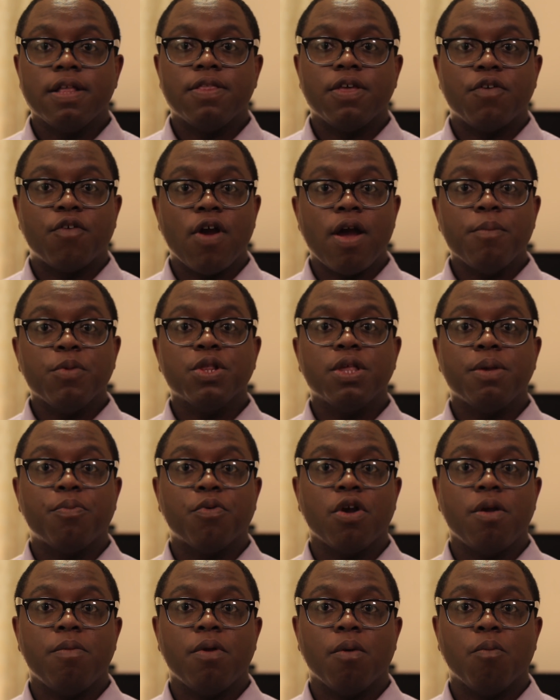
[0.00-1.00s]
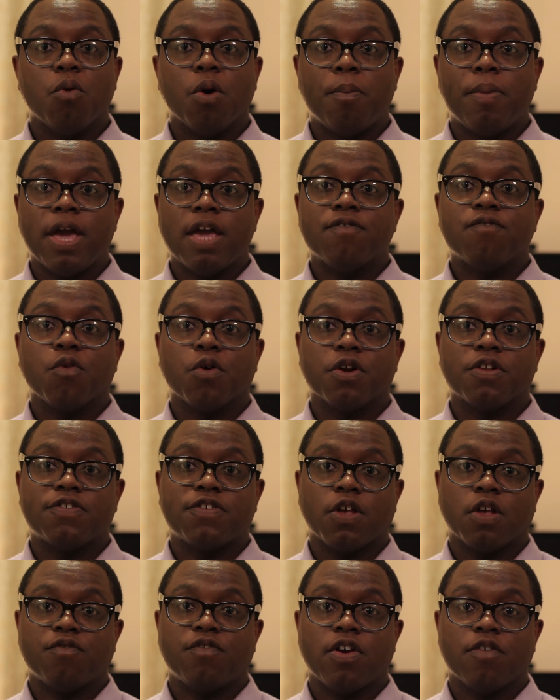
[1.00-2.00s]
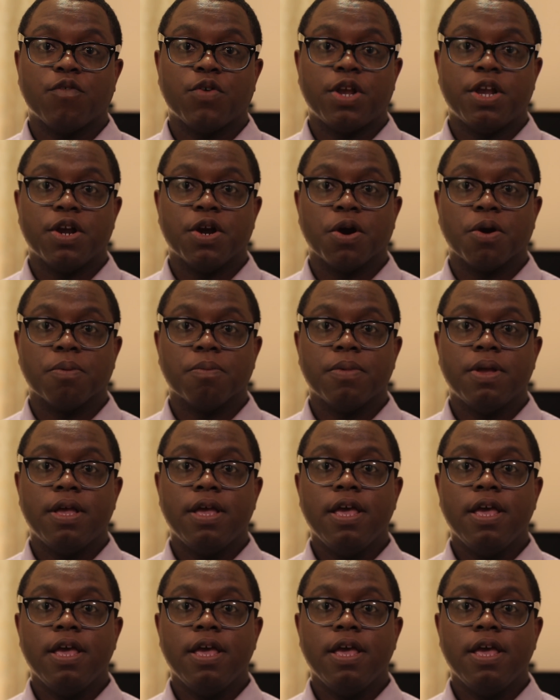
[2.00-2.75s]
then Grammarly Premium will pay for itself every year.